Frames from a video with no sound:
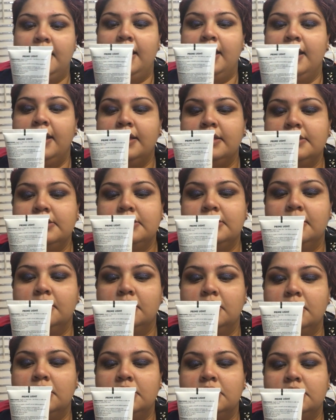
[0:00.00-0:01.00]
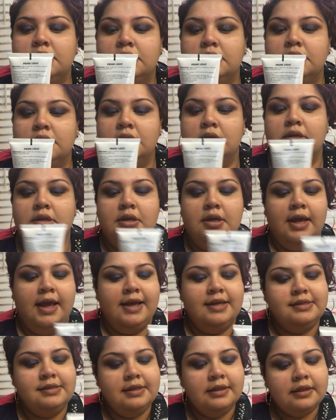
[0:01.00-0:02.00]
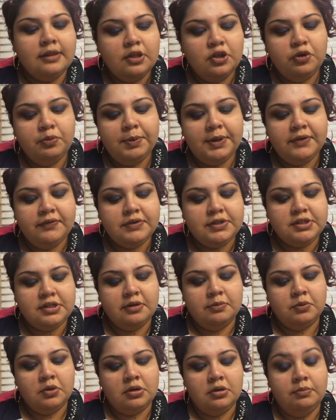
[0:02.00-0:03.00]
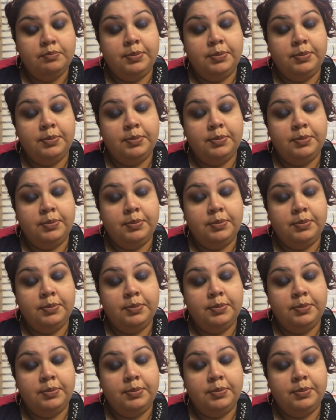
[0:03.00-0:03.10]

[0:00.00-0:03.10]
has a little bit of shimmer,